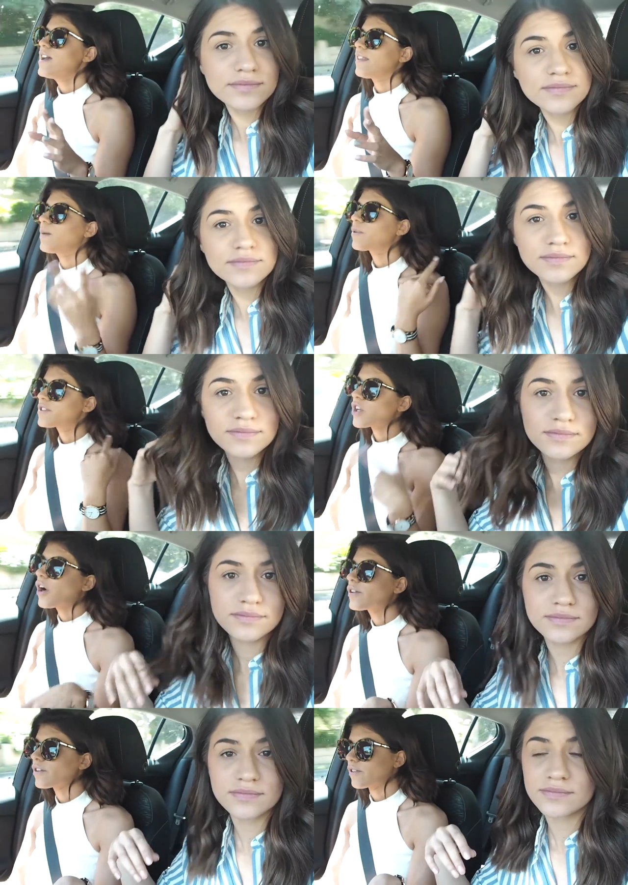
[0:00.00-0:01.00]
Speaker 1: they put a
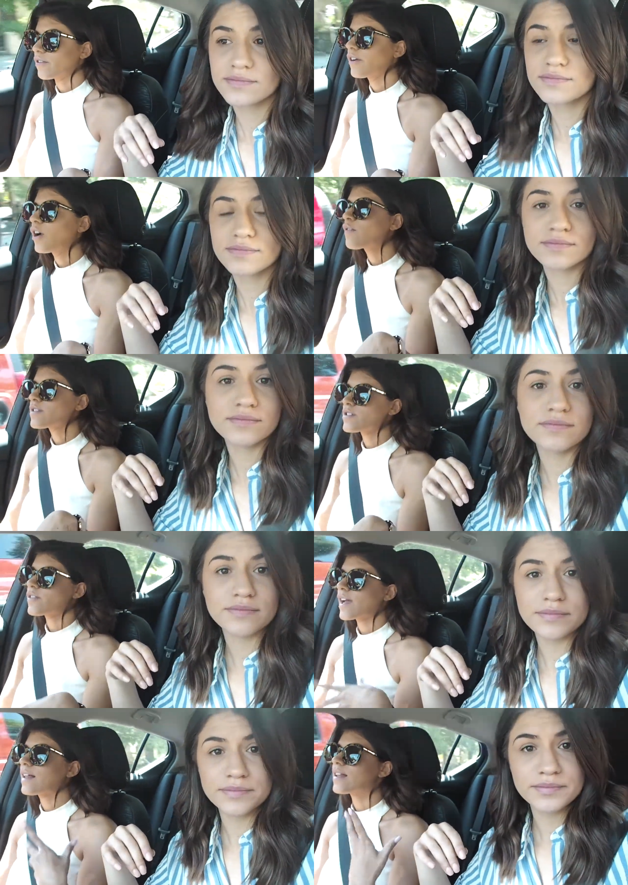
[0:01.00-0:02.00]
toner through, obviously, so
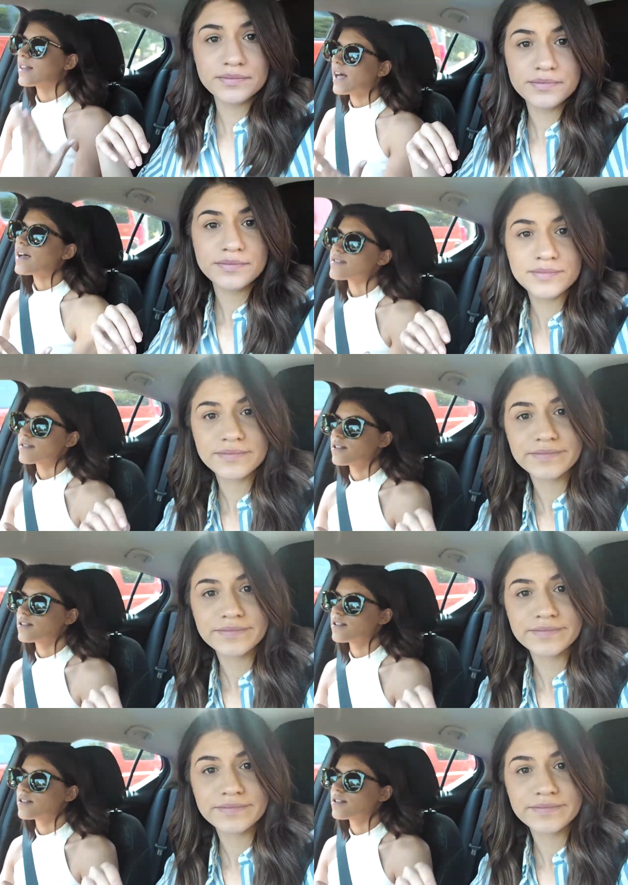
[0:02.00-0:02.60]
the colour lasts